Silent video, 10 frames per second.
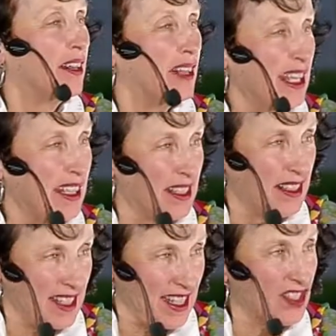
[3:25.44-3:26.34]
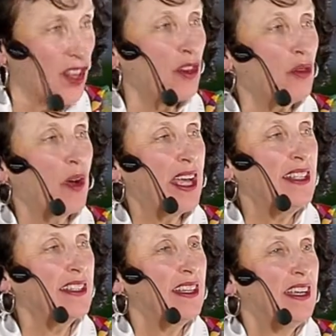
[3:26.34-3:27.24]
in Tesol Kuwait.
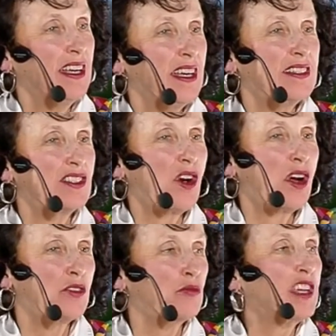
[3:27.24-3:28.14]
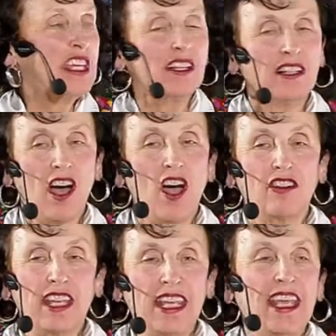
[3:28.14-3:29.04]
It's called REALL,
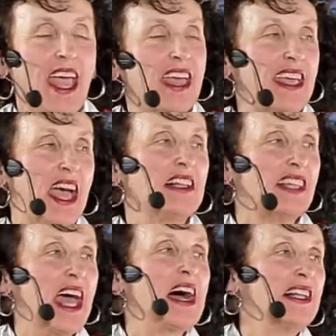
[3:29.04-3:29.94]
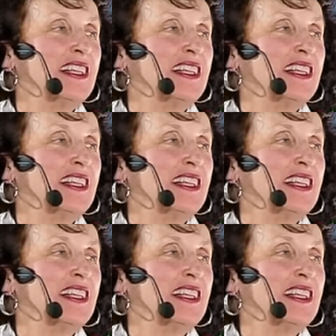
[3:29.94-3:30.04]
R-E-A-L-L.